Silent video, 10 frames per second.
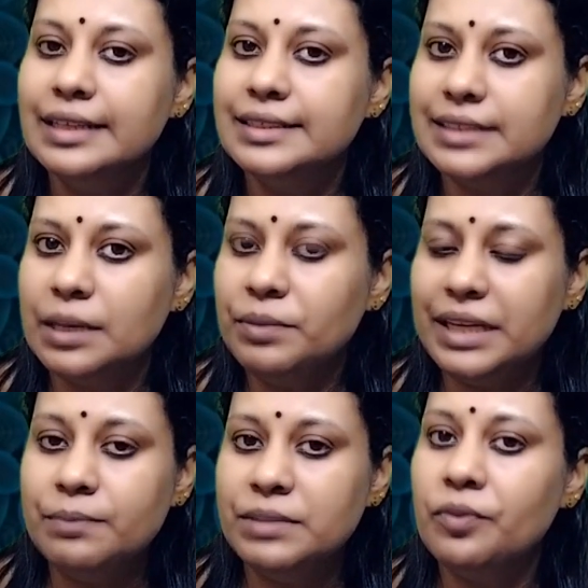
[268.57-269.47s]

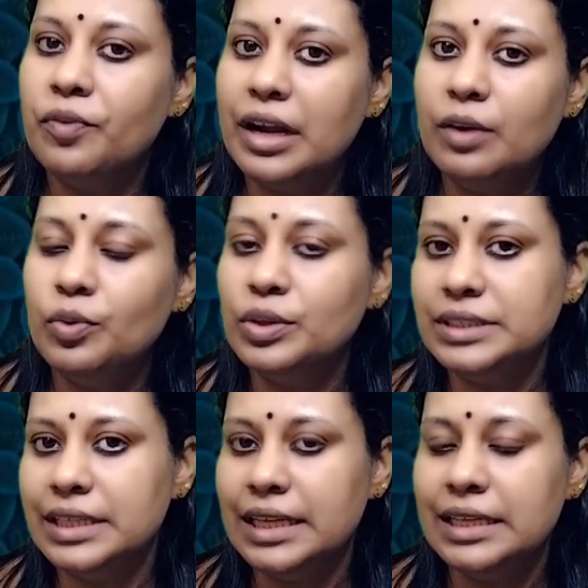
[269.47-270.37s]
Sometimes the
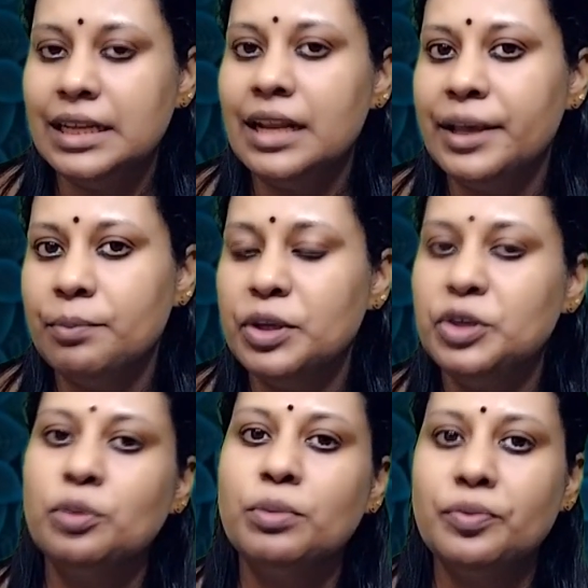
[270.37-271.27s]
vulvogenital
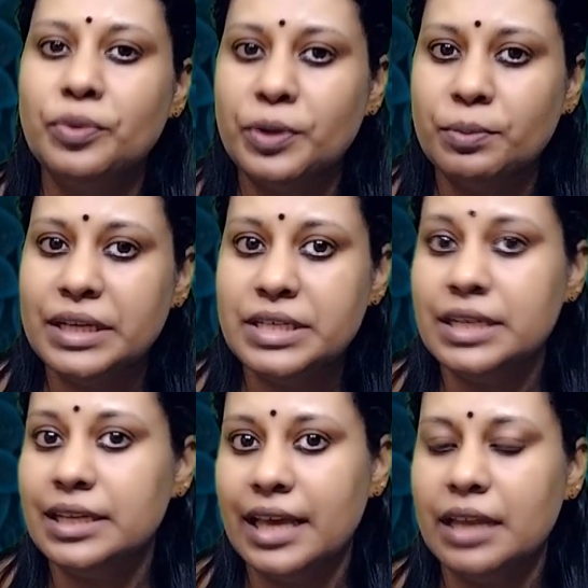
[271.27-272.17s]
hematoma
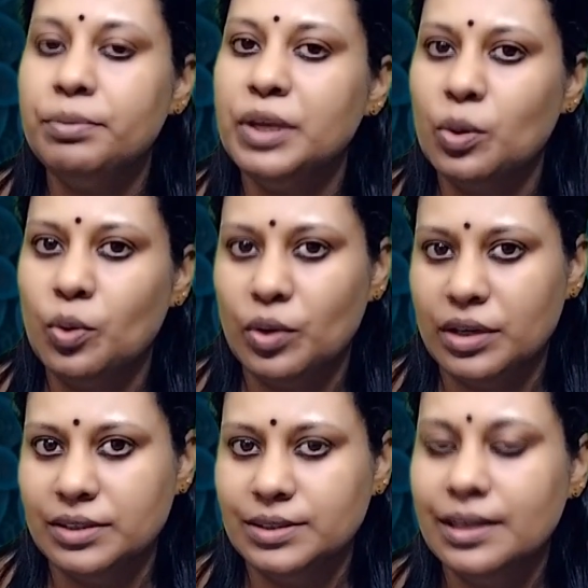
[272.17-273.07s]
formation can be
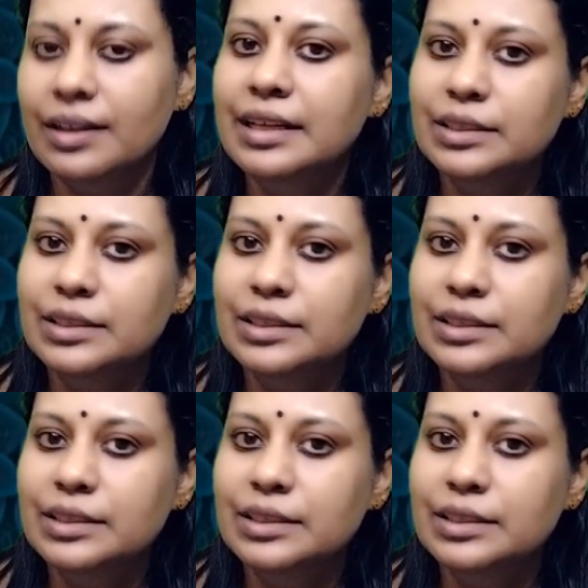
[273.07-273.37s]
occurs.